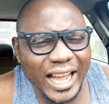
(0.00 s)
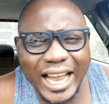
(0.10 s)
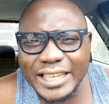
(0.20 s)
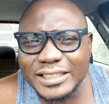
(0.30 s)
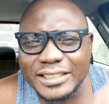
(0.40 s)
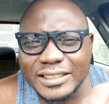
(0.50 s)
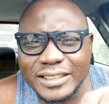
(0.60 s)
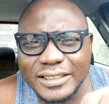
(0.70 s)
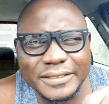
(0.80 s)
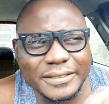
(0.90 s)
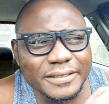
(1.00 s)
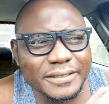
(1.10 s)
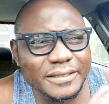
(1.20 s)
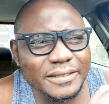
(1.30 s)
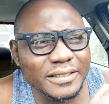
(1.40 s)
and
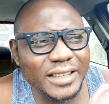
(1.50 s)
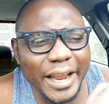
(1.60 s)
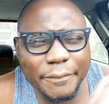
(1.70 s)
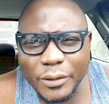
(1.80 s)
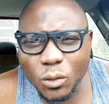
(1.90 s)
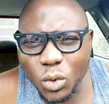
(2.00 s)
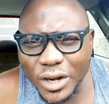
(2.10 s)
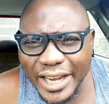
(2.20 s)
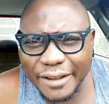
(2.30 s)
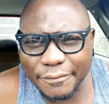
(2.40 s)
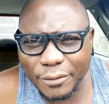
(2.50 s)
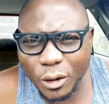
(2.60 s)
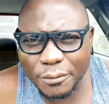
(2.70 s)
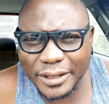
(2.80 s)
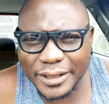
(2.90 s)
everyone
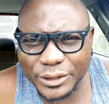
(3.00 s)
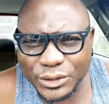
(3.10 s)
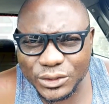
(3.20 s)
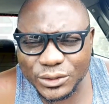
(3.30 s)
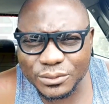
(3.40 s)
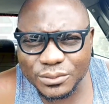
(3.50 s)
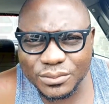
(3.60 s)
involved in this.